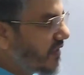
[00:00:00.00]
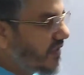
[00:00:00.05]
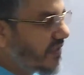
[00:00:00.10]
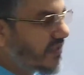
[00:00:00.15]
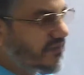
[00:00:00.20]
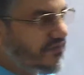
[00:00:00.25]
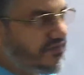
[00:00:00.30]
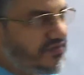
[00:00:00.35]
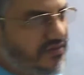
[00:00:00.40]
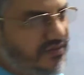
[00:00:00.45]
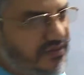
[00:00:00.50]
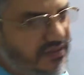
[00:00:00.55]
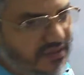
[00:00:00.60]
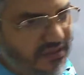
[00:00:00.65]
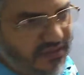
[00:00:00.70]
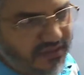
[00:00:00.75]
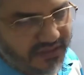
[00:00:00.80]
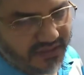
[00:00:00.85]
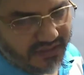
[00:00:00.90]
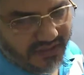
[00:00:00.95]
waves
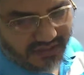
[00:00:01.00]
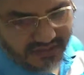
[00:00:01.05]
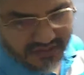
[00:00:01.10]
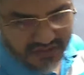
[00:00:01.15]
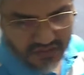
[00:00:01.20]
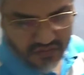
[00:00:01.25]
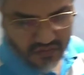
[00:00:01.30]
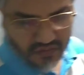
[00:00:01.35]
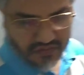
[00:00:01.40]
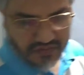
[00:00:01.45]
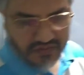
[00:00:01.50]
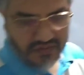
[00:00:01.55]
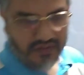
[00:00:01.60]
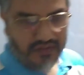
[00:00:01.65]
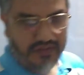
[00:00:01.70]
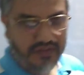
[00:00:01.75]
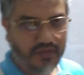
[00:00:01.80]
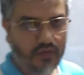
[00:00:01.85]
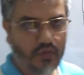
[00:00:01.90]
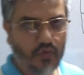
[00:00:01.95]
does not
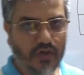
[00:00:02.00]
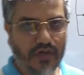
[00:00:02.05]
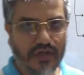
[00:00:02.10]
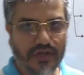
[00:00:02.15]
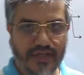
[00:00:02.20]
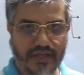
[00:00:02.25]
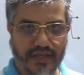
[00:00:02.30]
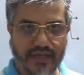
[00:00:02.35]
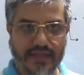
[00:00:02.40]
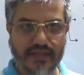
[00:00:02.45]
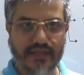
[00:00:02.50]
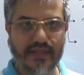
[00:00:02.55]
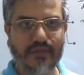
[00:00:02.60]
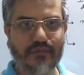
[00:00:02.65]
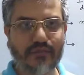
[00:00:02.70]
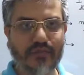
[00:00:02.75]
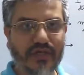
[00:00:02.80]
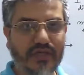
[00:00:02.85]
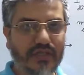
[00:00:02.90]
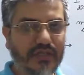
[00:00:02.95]
require
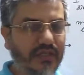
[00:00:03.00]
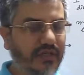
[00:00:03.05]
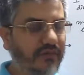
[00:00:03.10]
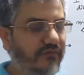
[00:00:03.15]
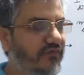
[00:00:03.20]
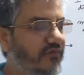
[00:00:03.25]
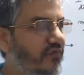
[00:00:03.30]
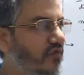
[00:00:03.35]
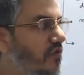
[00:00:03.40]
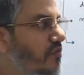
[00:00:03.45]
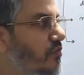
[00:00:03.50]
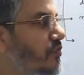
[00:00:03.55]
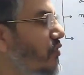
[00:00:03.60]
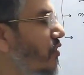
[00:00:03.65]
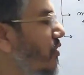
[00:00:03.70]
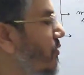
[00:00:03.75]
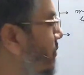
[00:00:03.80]
any medium for